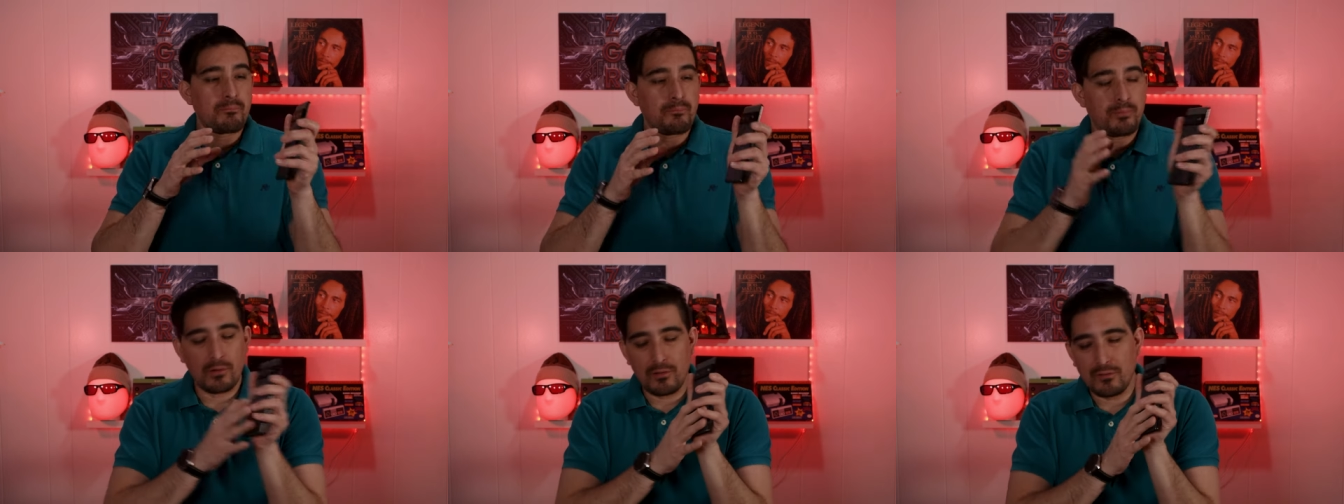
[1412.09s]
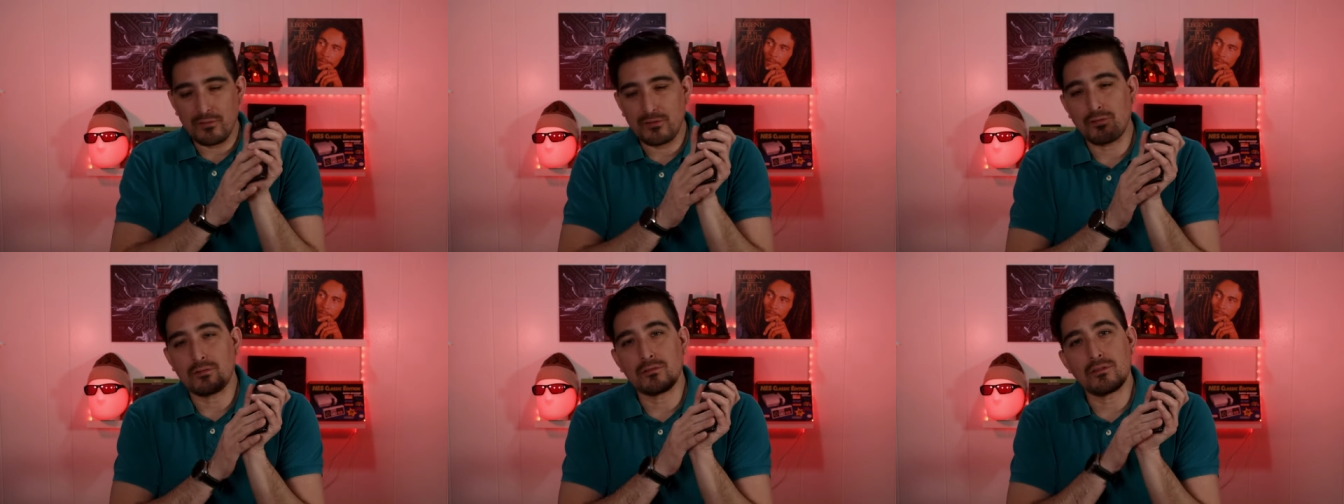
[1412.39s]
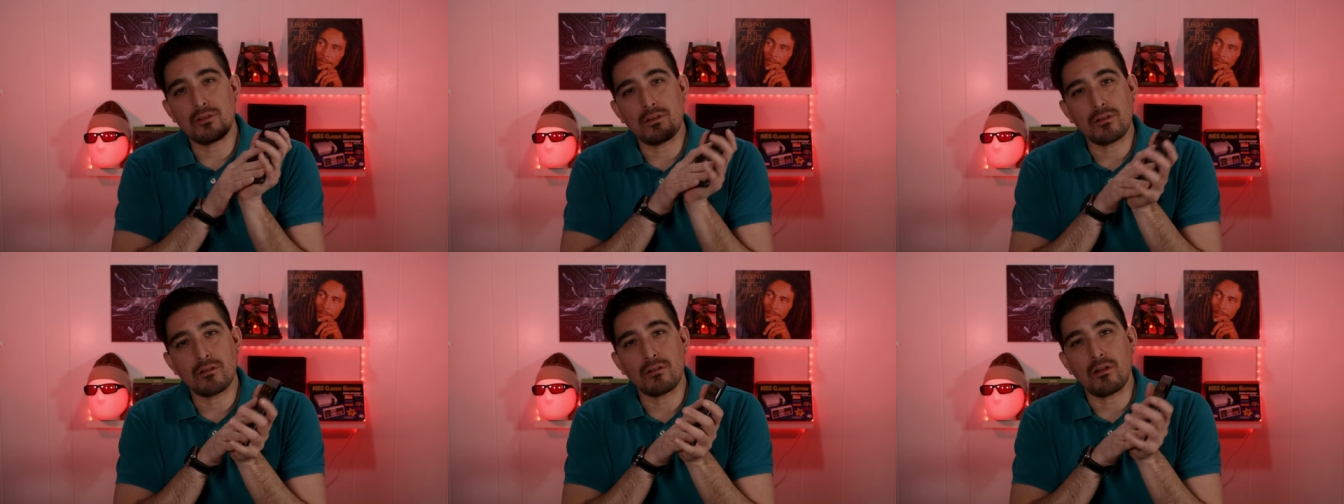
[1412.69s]

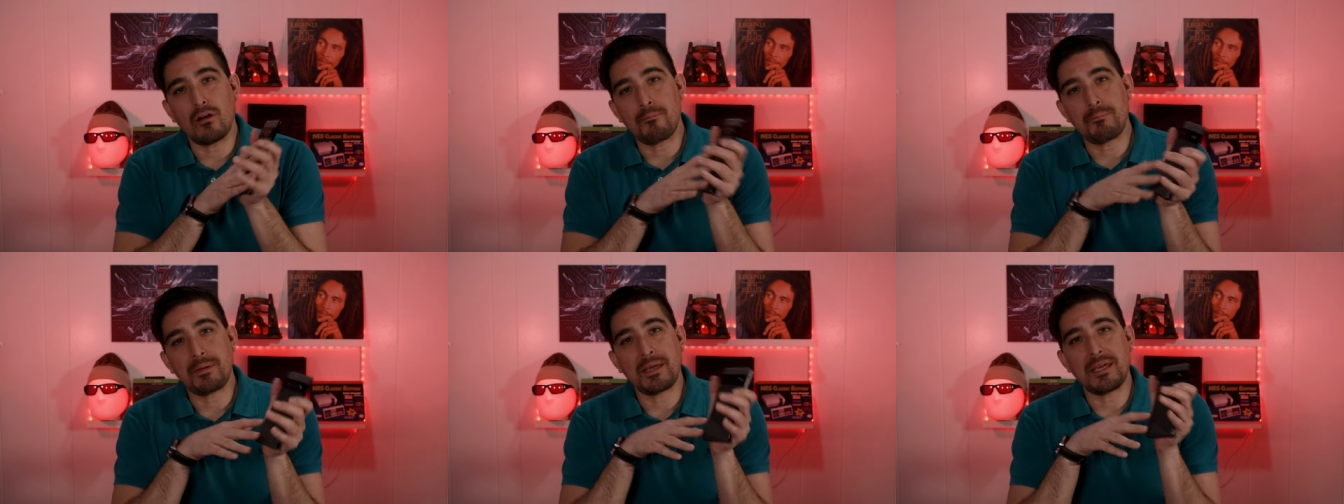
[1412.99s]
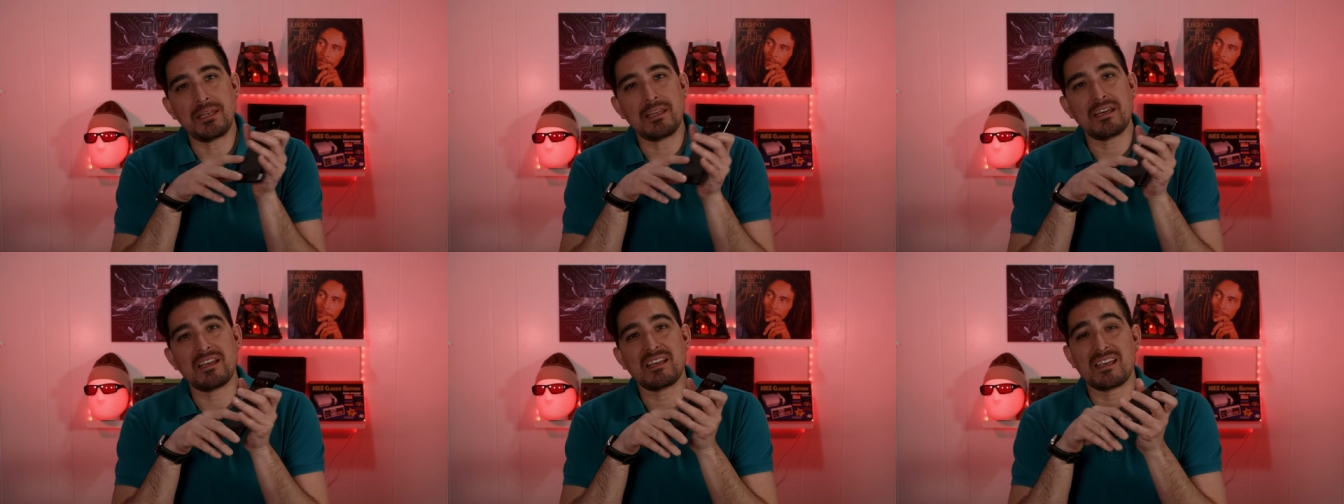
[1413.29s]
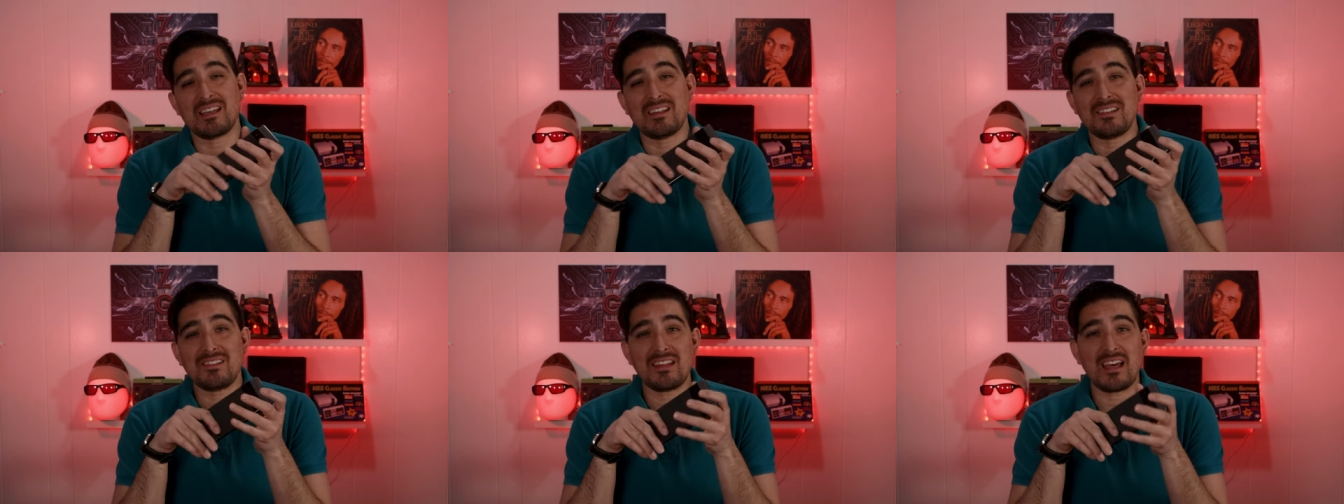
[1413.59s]
personal
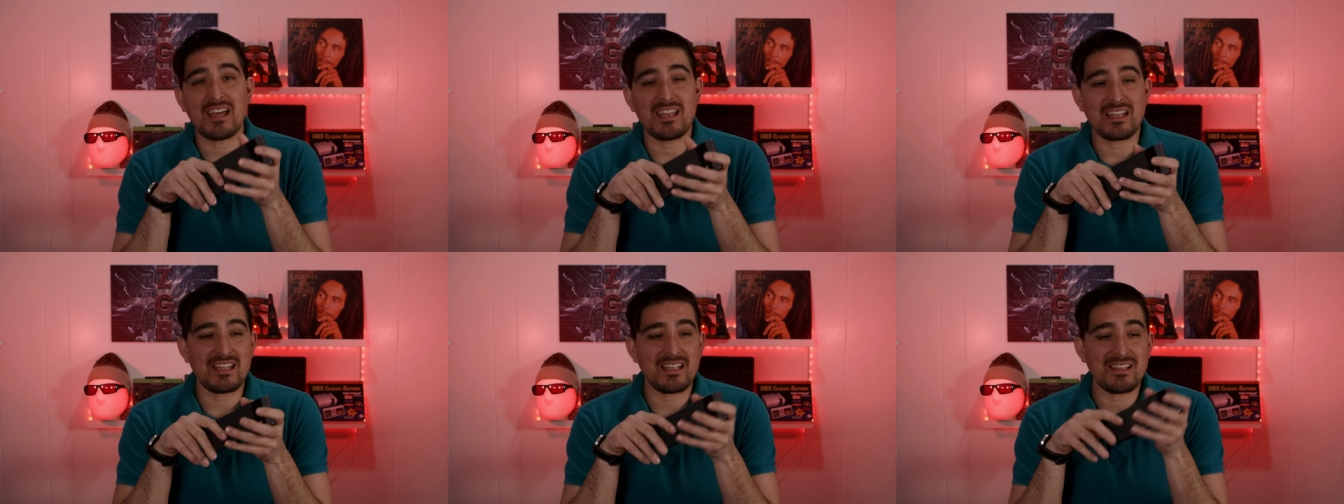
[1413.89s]
opinion is that